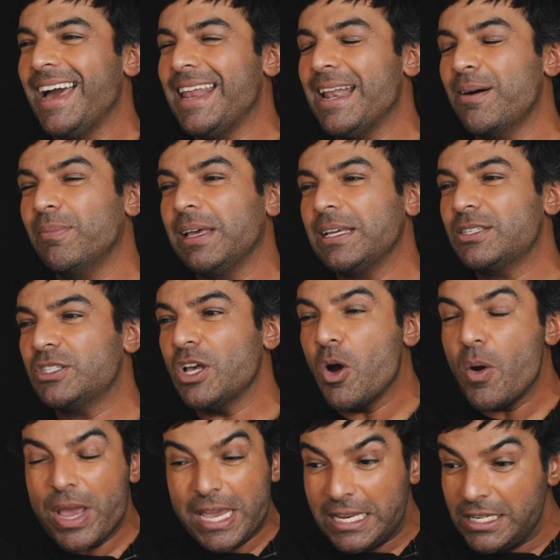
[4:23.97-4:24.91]
And I'm like
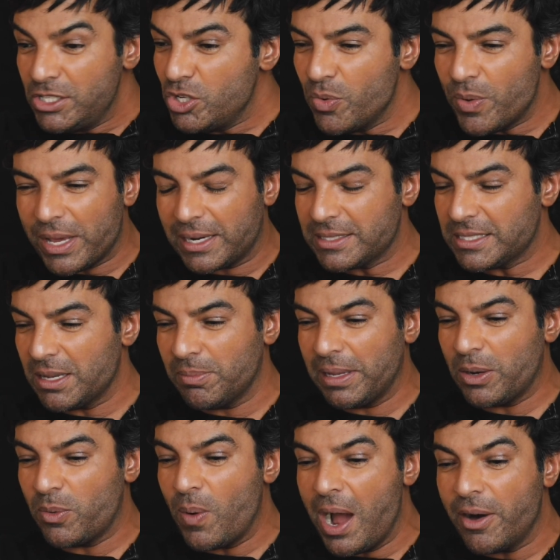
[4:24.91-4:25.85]
so into it, because I'm
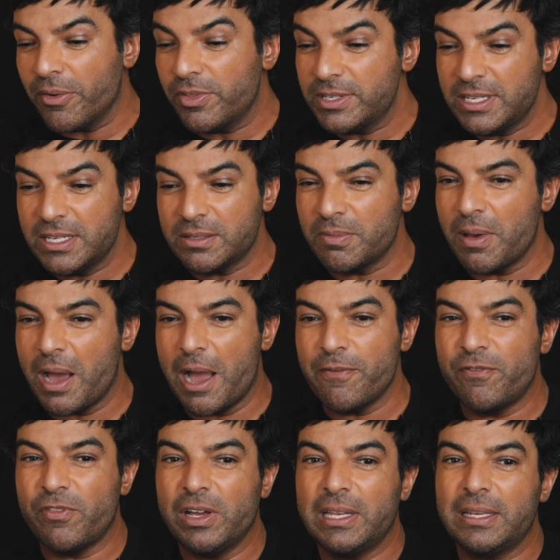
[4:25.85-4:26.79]
like, "Wow, this is,"
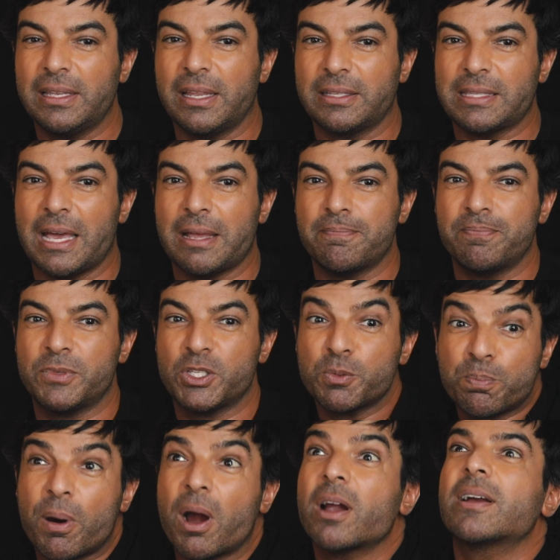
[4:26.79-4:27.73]
I'm feeling like that
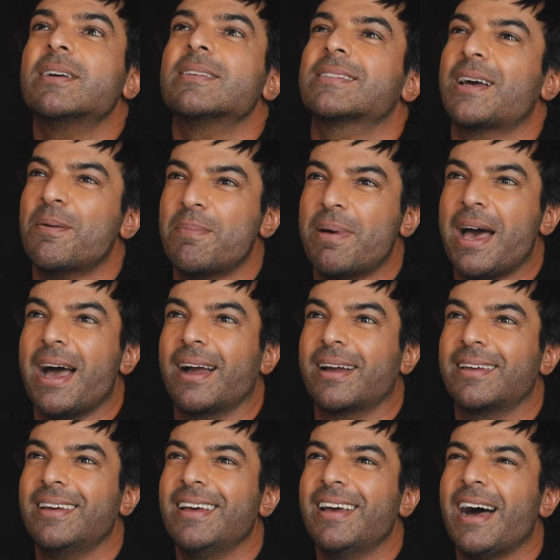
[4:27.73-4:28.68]
spark has come
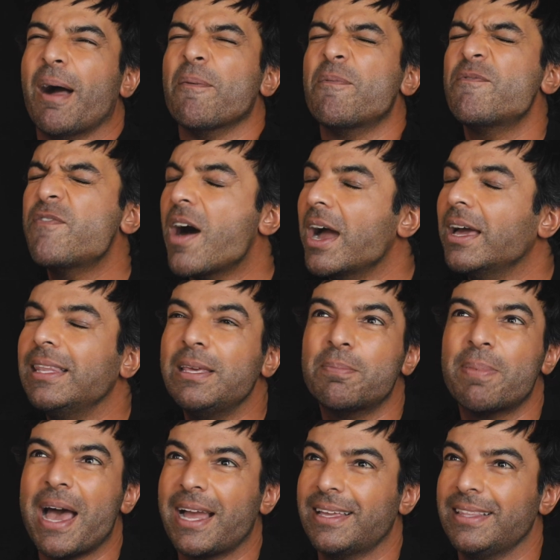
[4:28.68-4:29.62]
back. I'm
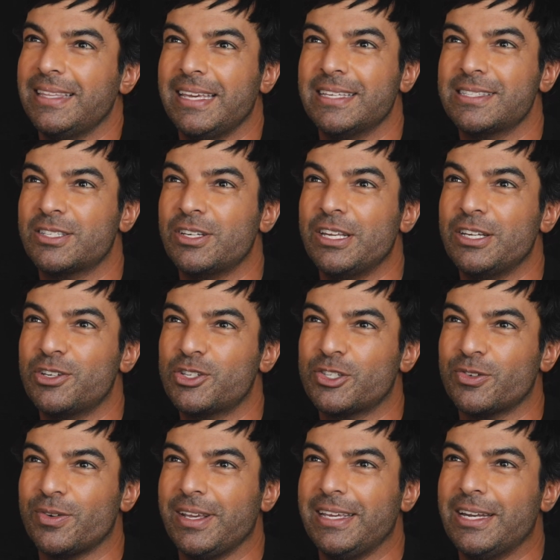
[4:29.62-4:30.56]
finally back in the
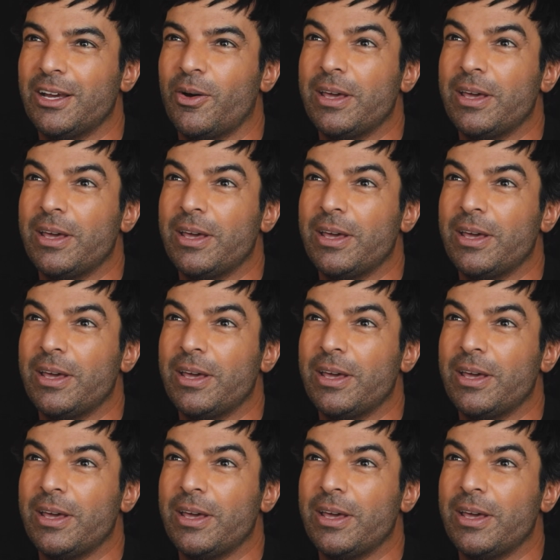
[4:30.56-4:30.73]
industry, you